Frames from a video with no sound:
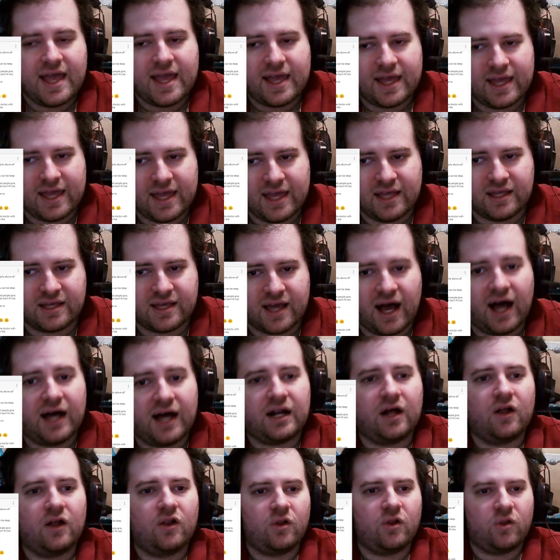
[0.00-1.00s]
it got
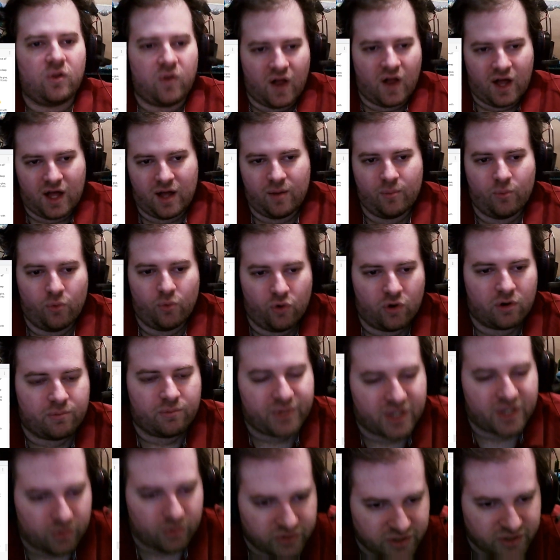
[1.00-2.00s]
a lot more
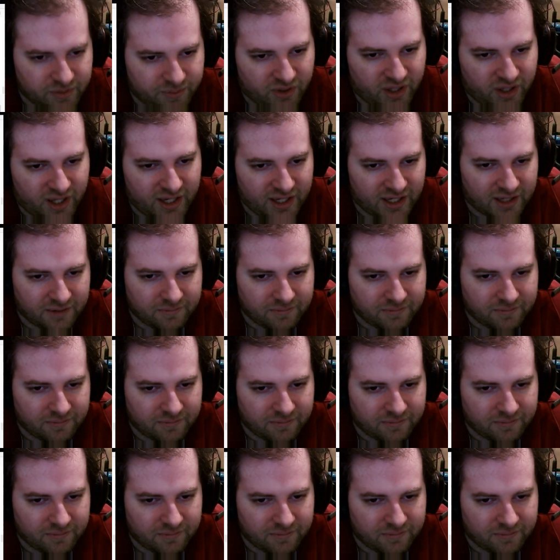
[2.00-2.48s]
people to play